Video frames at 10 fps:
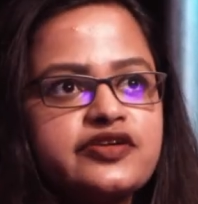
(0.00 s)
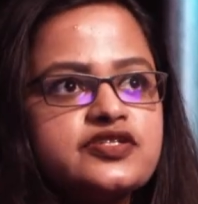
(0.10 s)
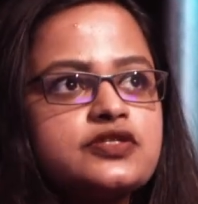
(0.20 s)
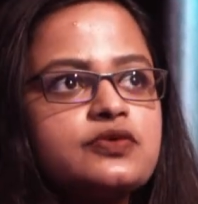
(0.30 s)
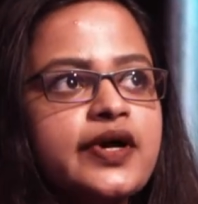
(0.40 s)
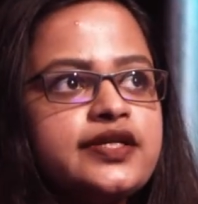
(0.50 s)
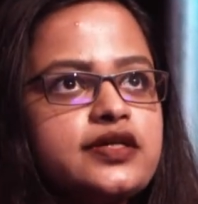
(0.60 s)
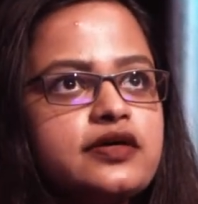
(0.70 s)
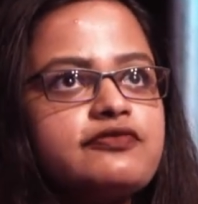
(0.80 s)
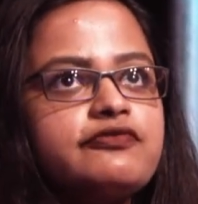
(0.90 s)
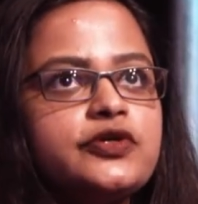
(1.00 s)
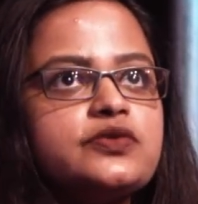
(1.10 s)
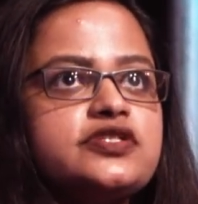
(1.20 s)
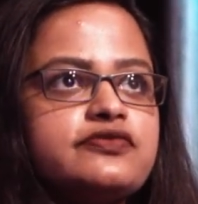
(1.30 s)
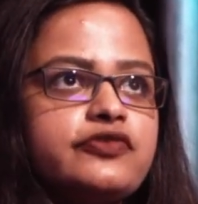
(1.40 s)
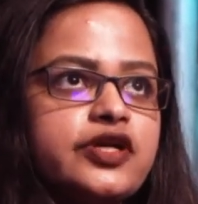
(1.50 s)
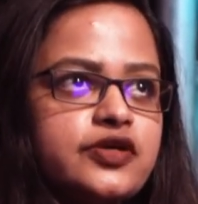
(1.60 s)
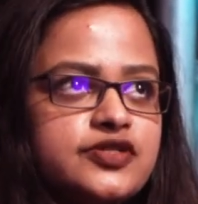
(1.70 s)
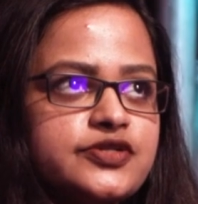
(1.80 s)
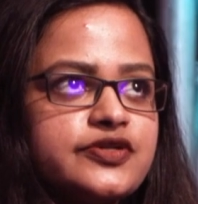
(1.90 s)
there's quite a few
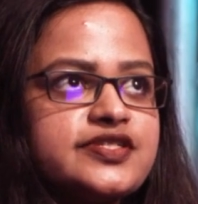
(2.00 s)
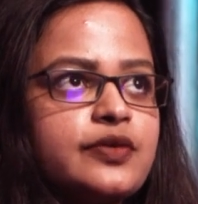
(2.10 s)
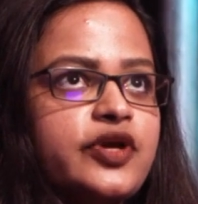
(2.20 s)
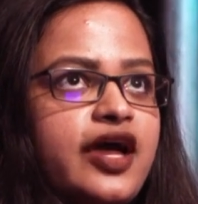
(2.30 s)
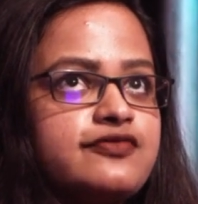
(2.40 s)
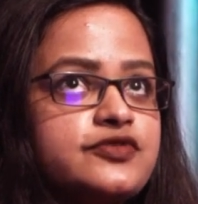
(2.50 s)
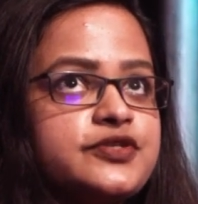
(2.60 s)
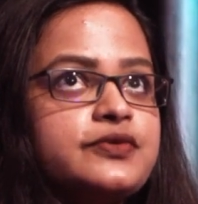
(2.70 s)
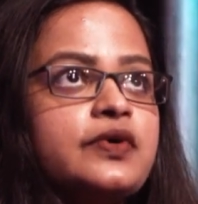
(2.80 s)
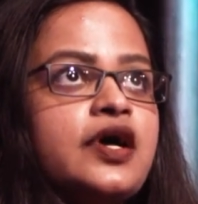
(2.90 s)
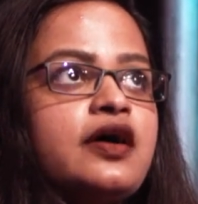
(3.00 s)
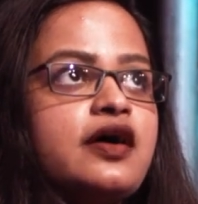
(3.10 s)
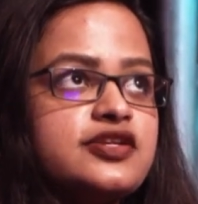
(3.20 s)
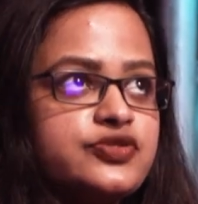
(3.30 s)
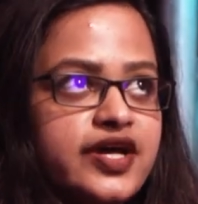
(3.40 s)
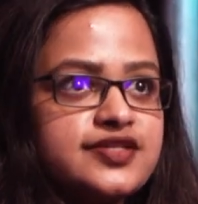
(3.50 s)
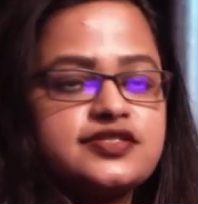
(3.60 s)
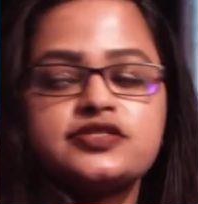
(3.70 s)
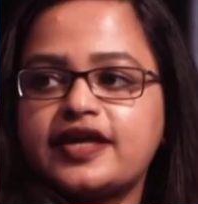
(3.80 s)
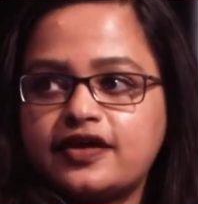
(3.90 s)
different concerns that we have to
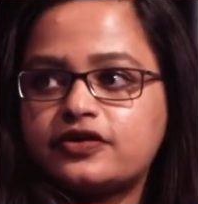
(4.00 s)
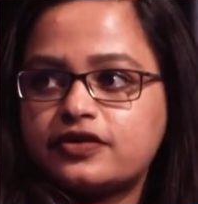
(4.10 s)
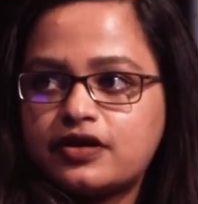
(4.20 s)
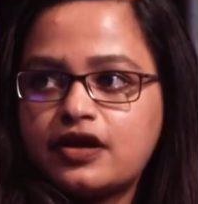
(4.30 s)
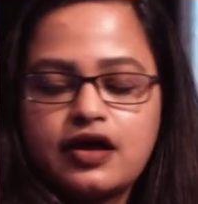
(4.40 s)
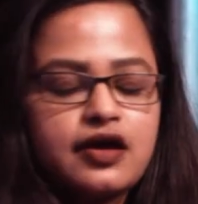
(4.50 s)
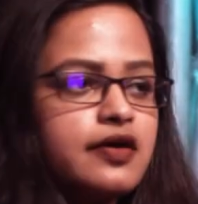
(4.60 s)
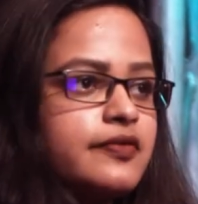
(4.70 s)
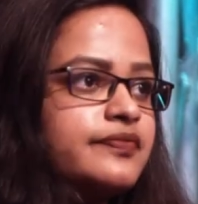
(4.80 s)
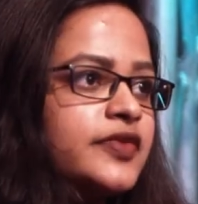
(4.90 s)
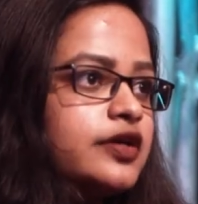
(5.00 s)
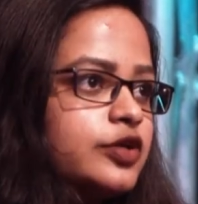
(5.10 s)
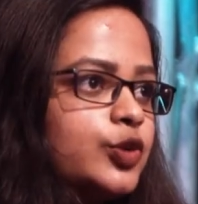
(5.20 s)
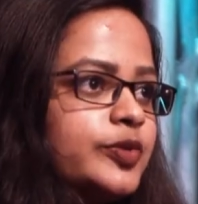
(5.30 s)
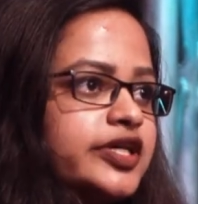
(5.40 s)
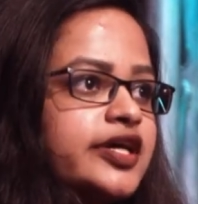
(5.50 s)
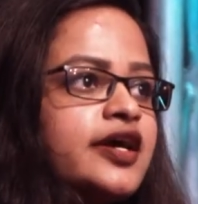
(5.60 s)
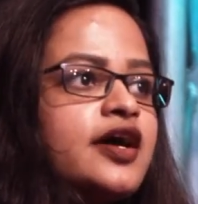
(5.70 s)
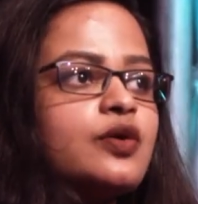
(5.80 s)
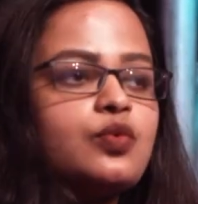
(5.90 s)
address together
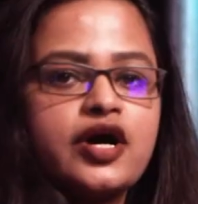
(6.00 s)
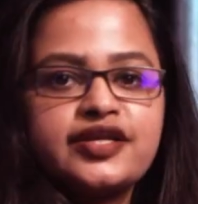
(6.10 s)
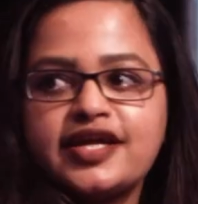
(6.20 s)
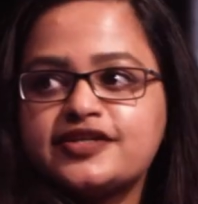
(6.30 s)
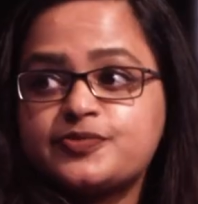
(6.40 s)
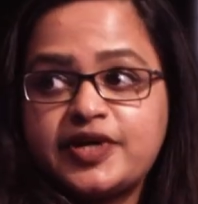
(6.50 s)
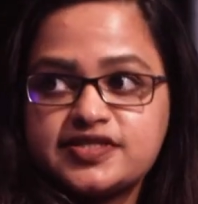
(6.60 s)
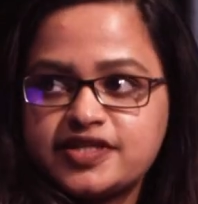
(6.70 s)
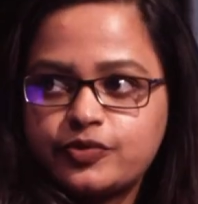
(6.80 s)
globally. One is space